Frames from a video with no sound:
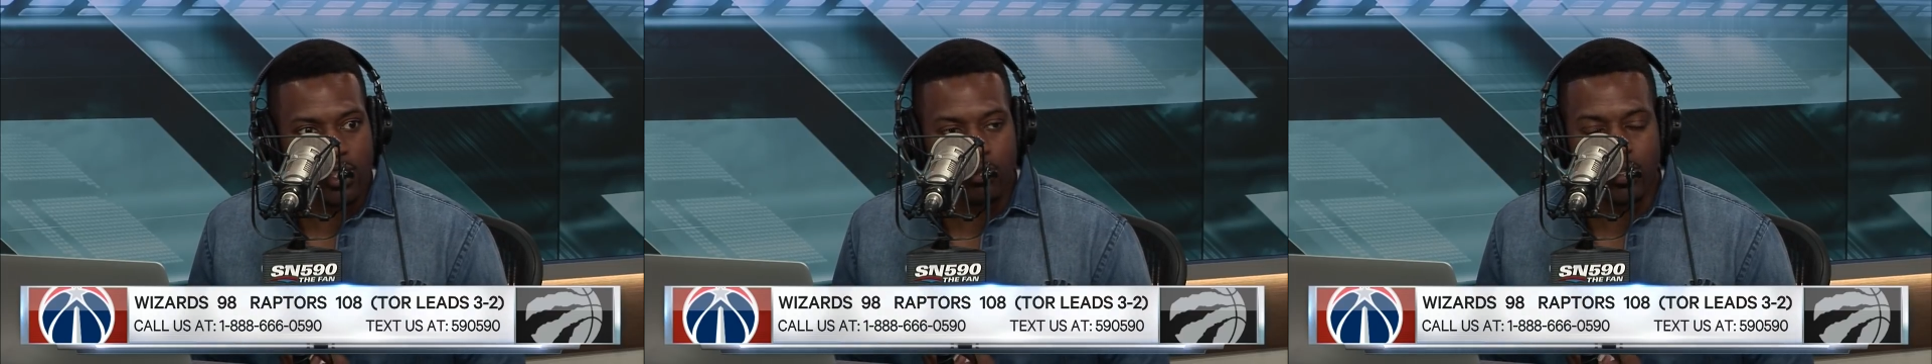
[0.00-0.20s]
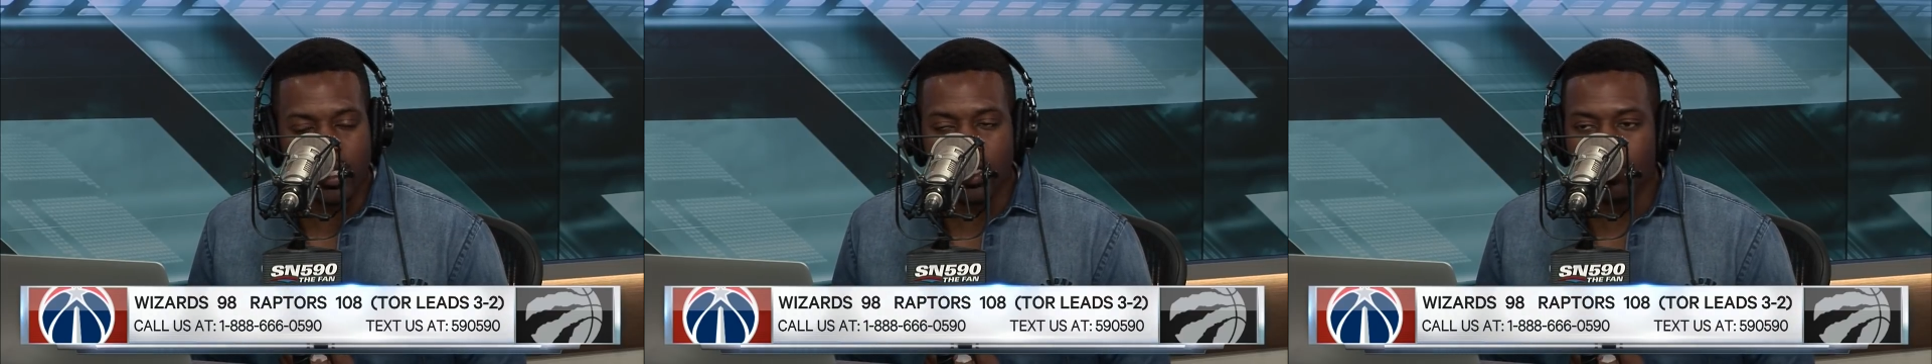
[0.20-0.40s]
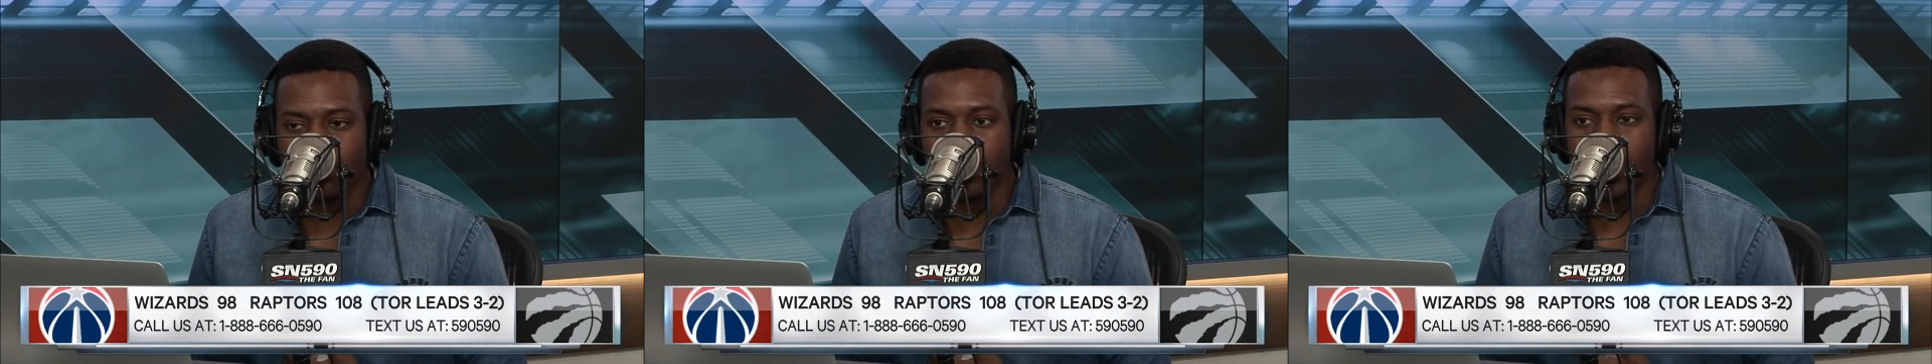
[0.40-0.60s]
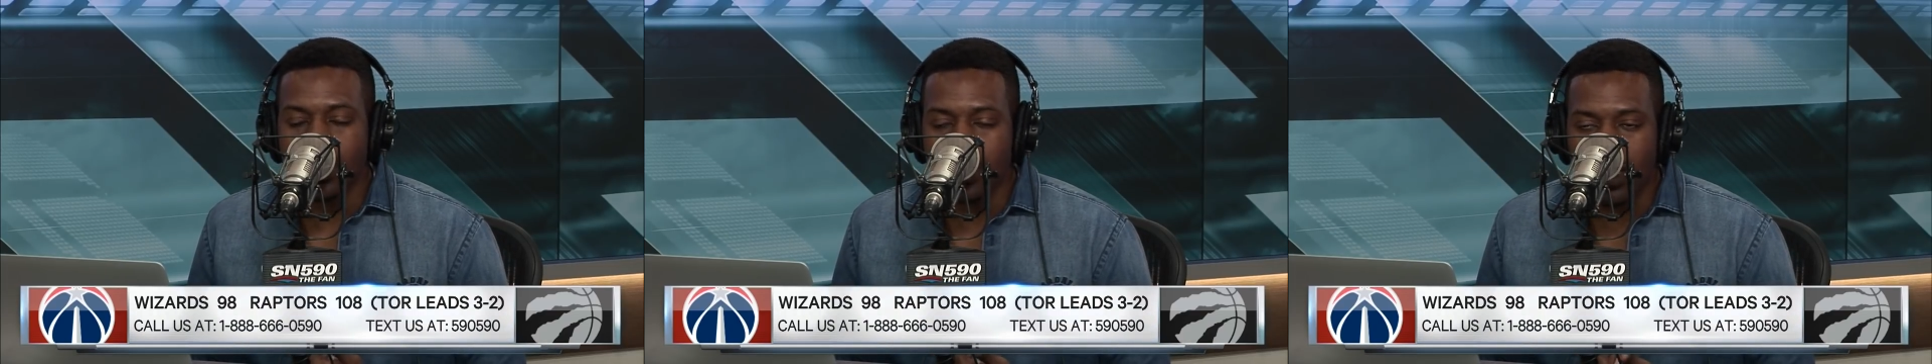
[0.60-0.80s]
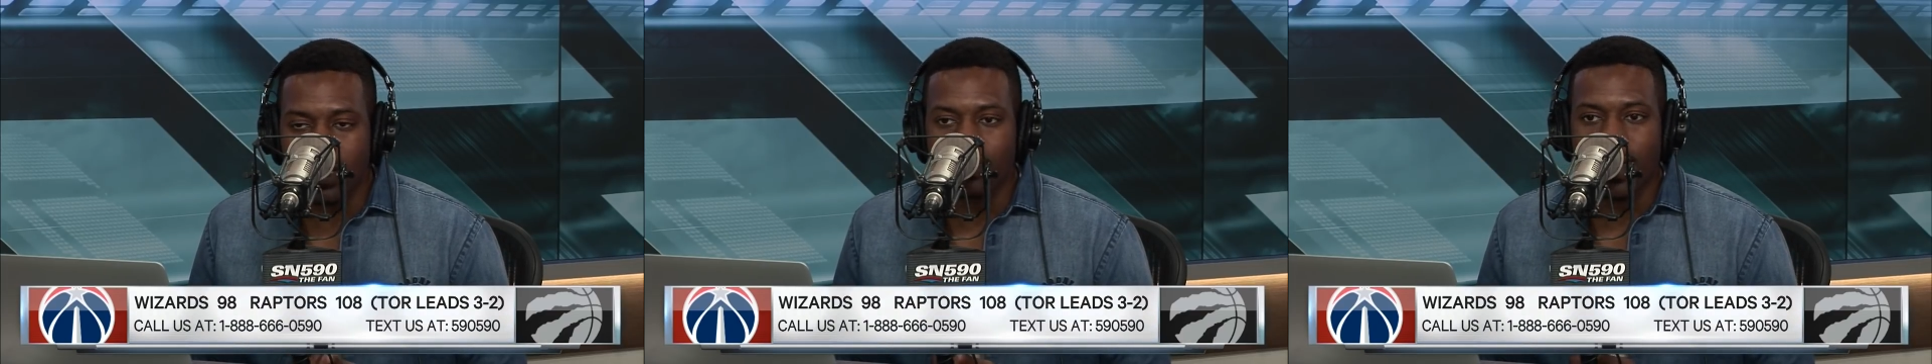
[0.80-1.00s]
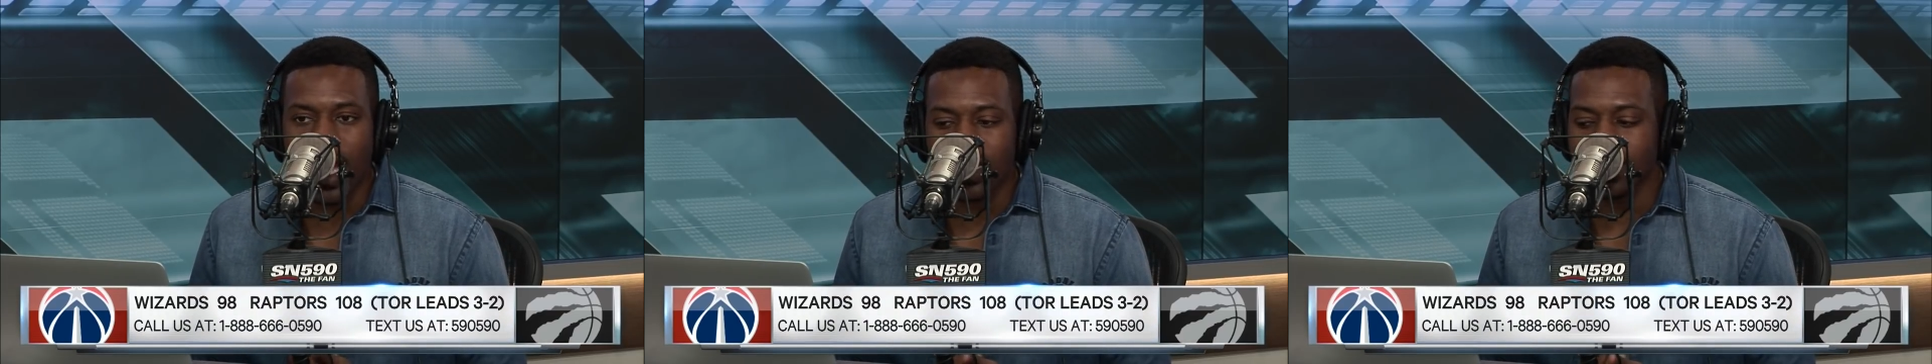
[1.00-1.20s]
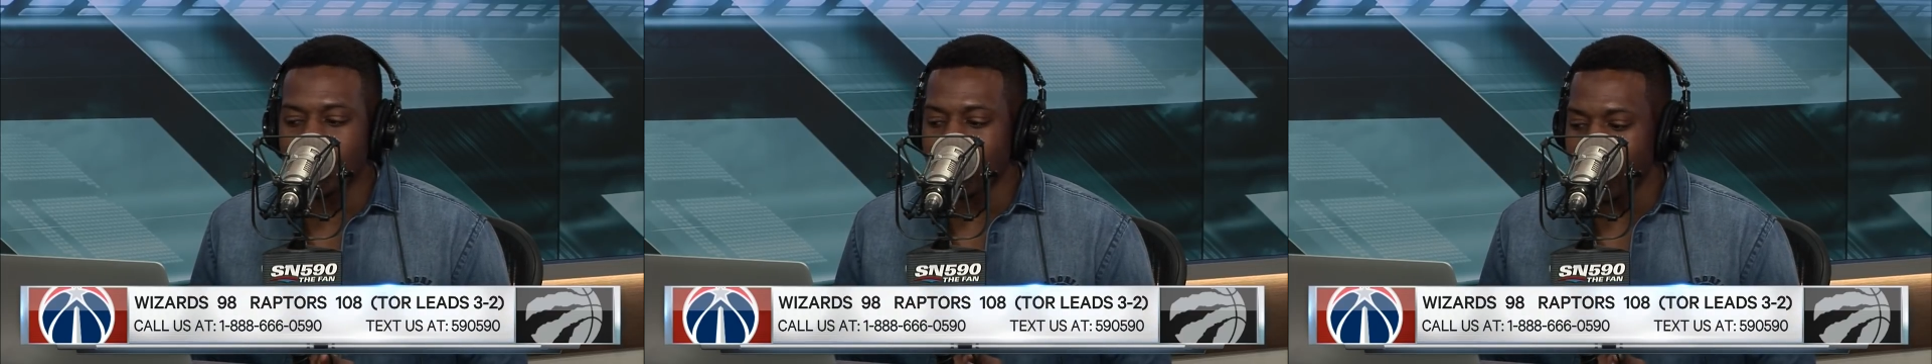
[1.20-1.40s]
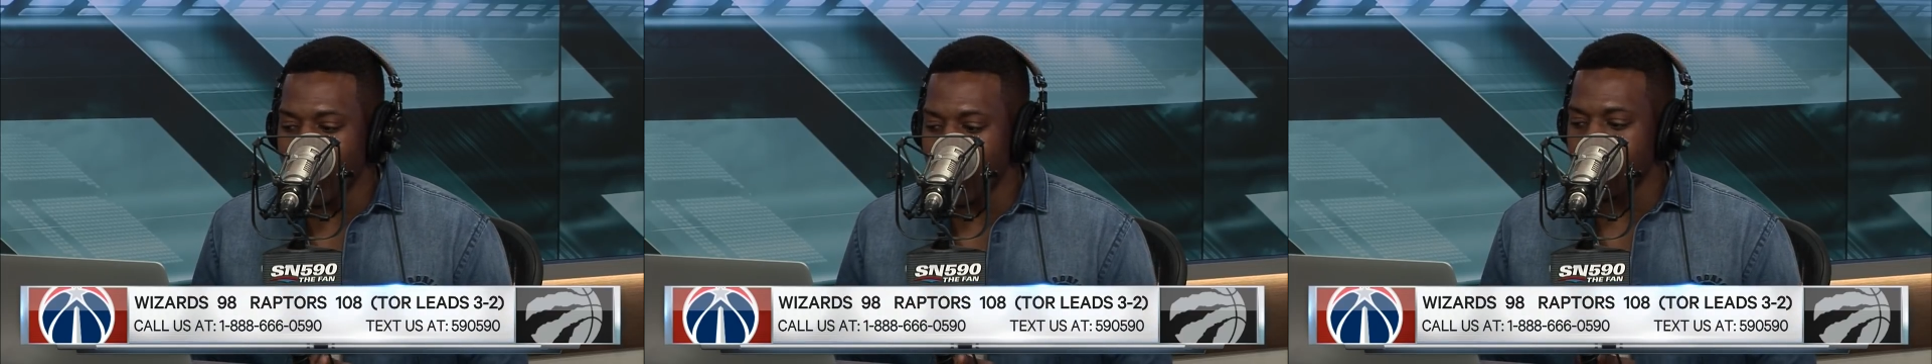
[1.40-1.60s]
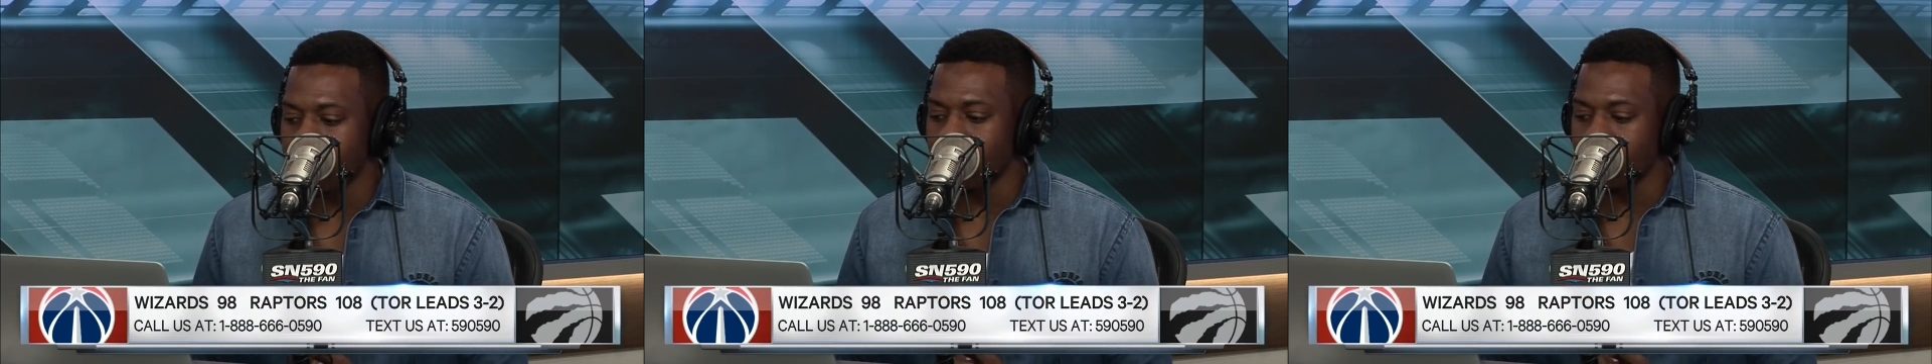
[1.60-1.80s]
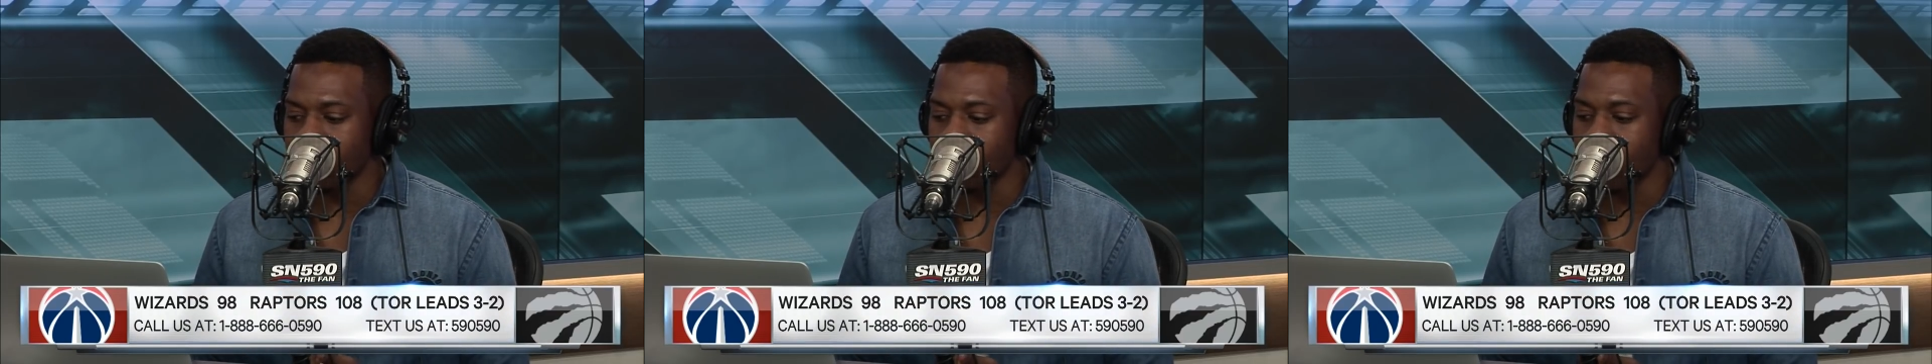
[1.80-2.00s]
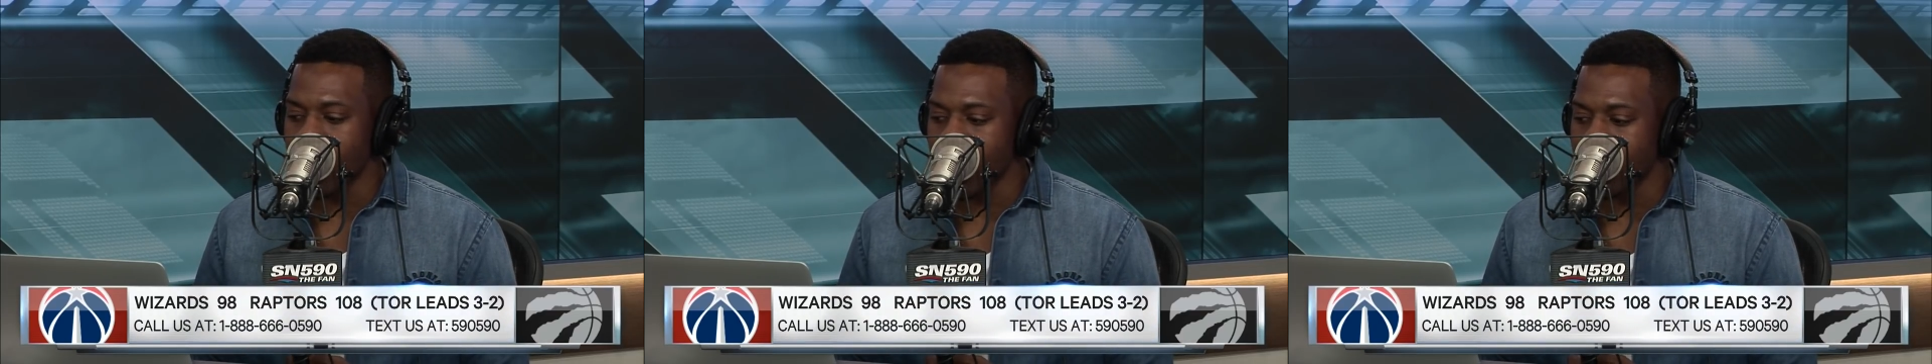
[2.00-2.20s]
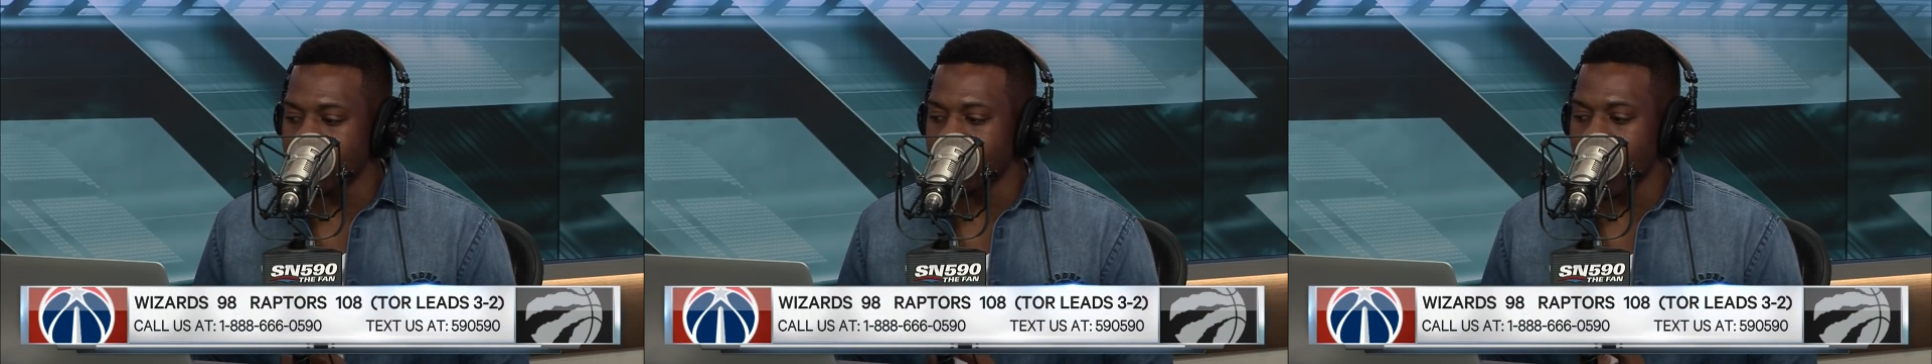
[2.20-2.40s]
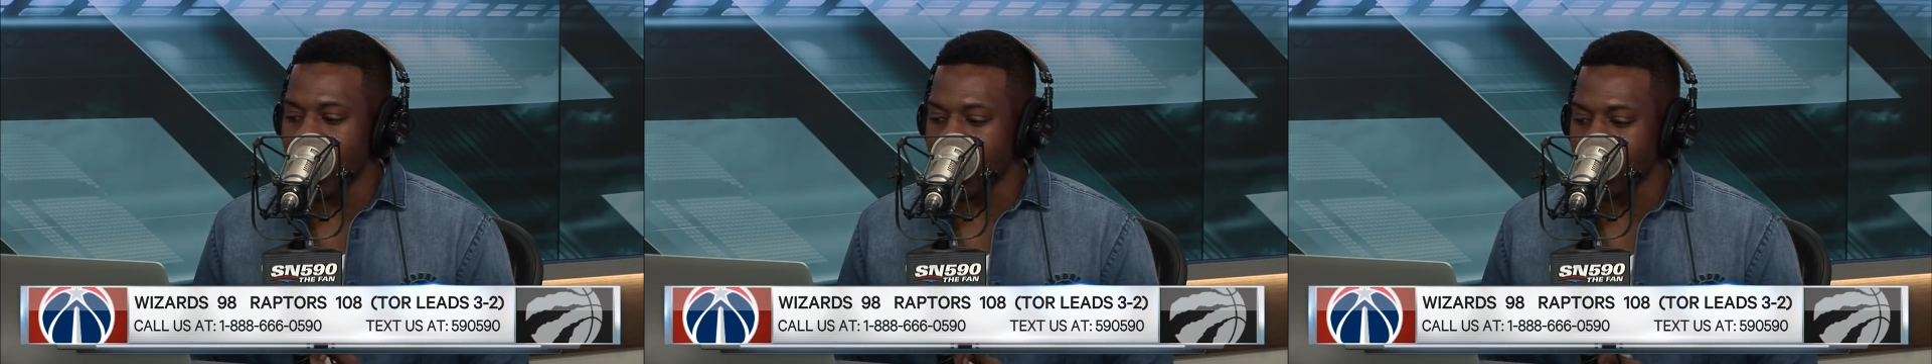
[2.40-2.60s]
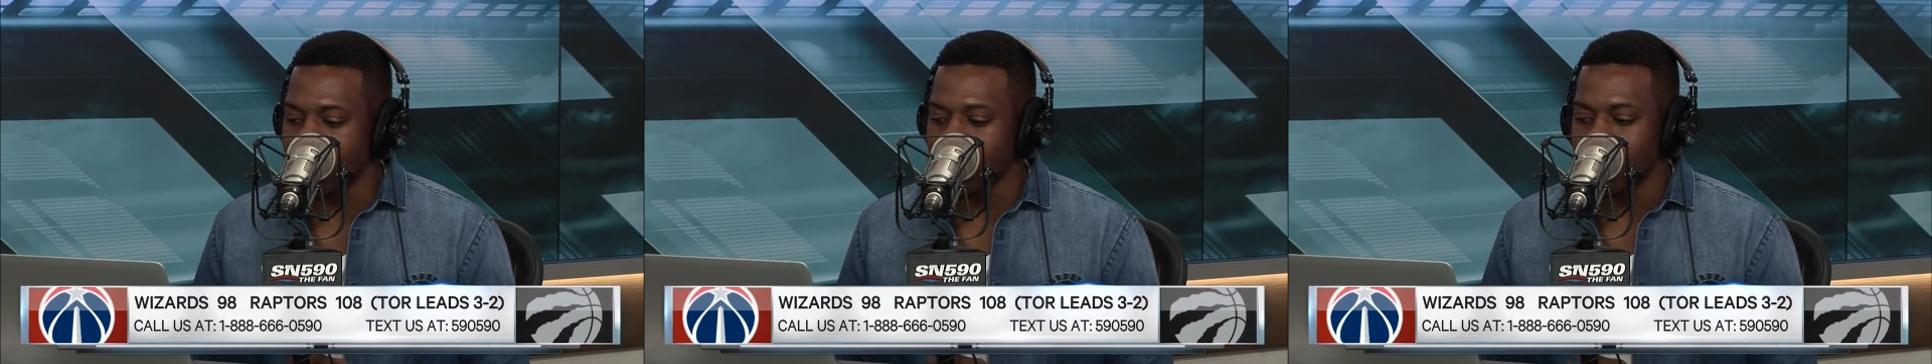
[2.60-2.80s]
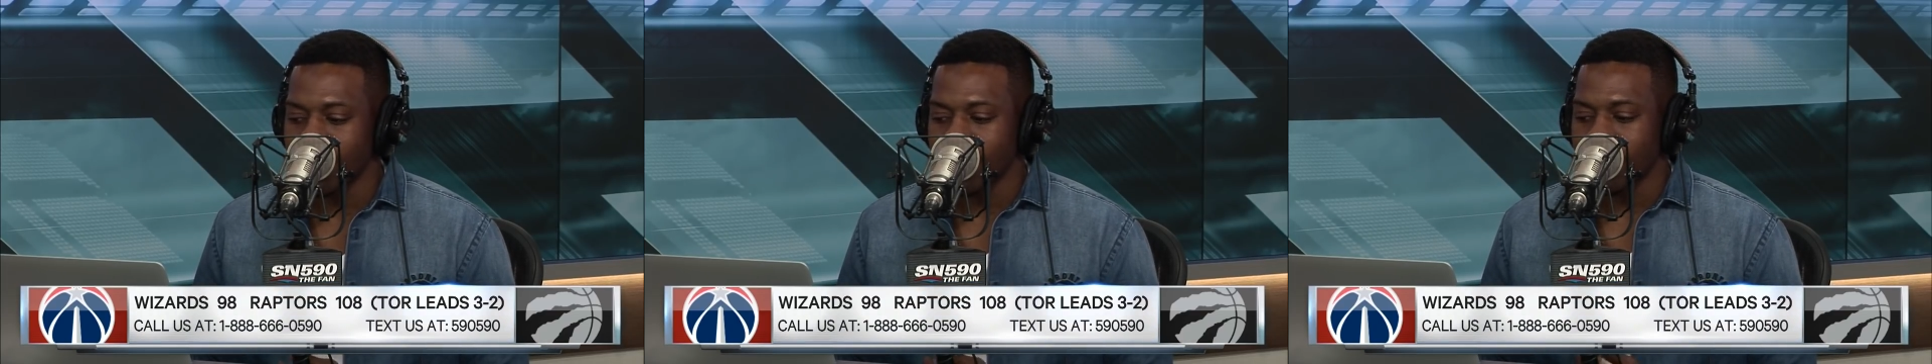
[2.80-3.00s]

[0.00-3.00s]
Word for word: He he he impacted the game in other ways, and